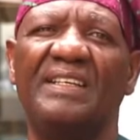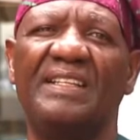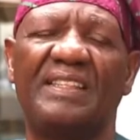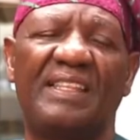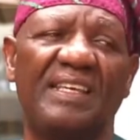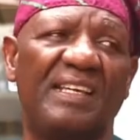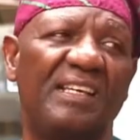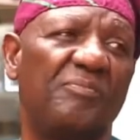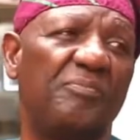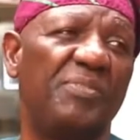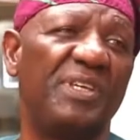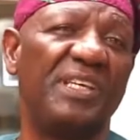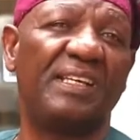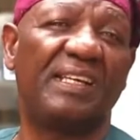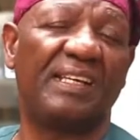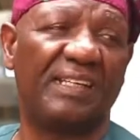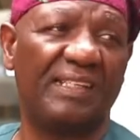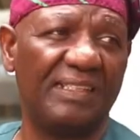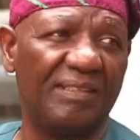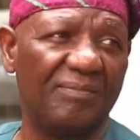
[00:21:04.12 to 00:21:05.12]
think
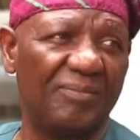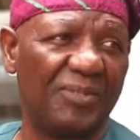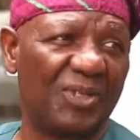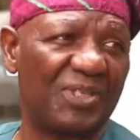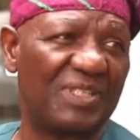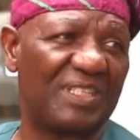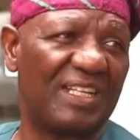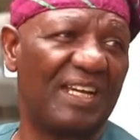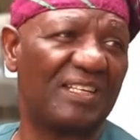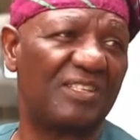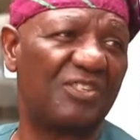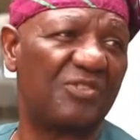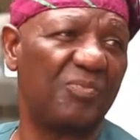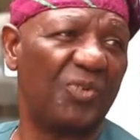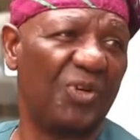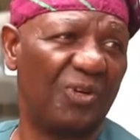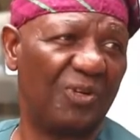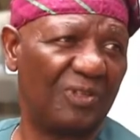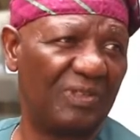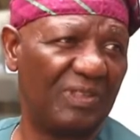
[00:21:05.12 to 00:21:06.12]
big, but start
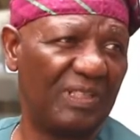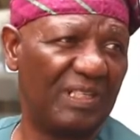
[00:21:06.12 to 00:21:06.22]
small.